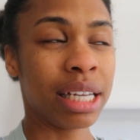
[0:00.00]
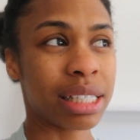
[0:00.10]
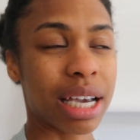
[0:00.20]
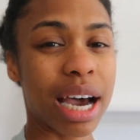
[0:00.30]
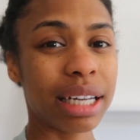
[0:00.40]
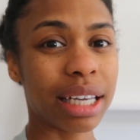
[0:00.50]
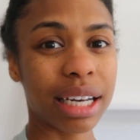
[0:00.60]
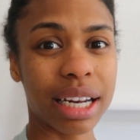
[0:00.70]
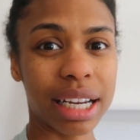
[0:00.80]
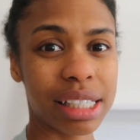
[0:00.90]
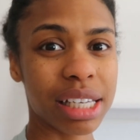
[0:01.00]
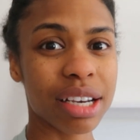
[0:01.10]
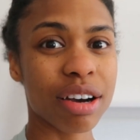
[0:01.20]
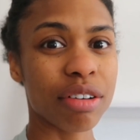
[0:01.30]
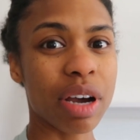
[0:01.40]
to kind of get an
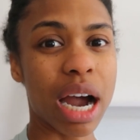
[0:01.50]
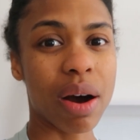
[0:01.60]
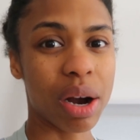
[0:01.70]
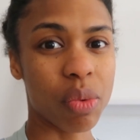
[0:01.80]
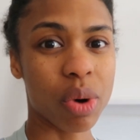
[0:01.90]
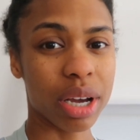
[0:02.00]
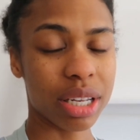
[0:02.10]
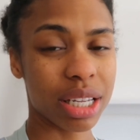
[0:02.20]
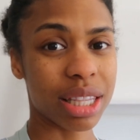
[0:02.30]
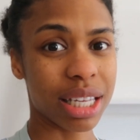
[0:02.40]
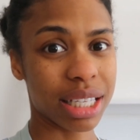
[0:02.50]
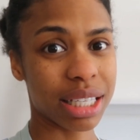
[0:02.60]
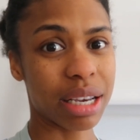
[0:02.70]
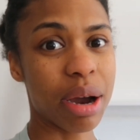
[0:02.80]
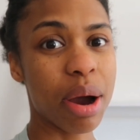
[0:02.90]
idea of how I want this